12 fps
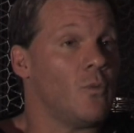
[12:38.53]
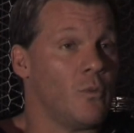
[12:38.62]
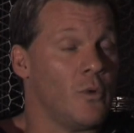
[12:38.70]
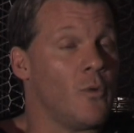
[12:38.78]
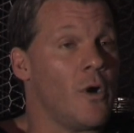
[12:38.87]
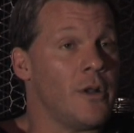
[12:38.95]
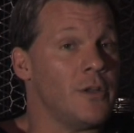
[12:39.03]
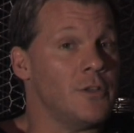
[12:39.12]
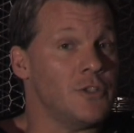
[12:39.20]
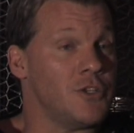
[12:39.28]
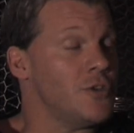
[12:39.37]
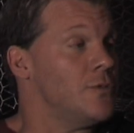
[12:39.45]
we, we want it in
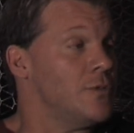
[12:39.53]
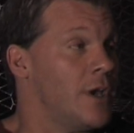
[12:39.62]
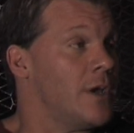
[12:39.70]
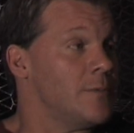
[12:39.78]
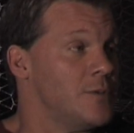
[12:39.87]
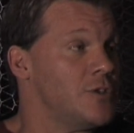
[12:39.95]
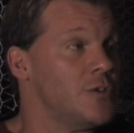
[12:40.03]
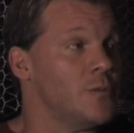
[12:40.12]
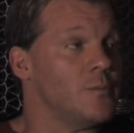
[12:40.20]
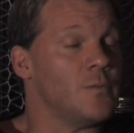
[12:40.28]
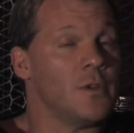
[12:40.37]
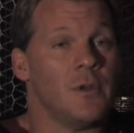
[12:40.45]
June, yeah, June. June. That'd
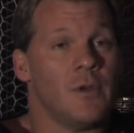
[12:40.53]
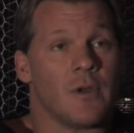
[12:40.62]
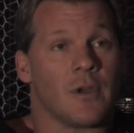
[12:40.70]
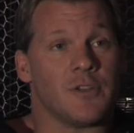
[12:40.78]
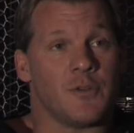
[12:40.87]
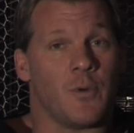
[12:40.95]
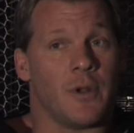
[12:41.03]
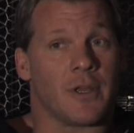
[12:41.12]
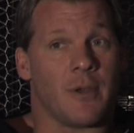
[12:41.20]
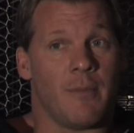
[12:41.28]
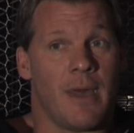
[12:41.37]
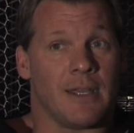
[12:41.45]
be awesome. Because we want to
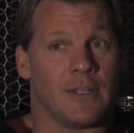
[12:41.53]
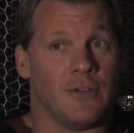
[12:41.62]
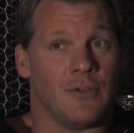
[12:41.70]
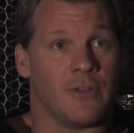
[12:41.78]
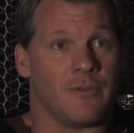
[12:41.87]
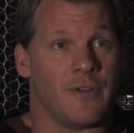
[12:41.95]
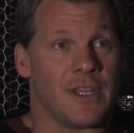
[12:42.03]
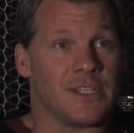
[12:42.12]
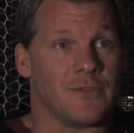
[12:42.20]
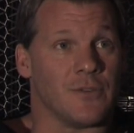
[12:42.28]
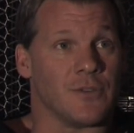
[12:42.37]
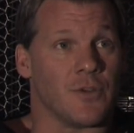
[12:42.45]
come back and do all the
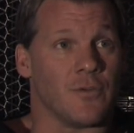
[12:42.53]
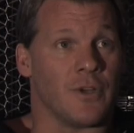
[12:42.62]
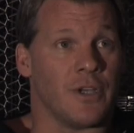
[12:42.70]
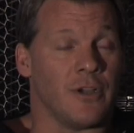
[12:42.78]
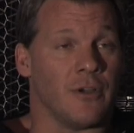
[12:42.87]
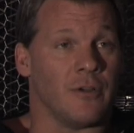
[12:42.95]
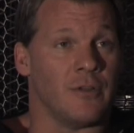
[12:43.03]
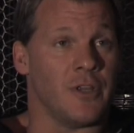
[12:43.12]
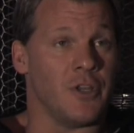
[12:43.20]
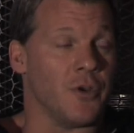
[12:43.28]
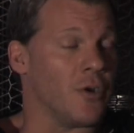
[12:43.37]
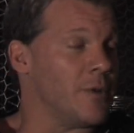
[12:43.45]
festivals over here yeah. and
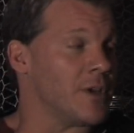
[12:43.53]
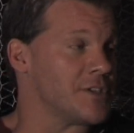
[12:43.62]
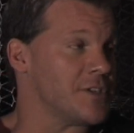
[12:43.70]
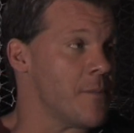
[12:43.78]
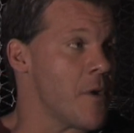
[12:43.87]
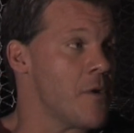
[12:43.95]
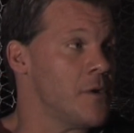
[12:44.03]
in Europe next summer.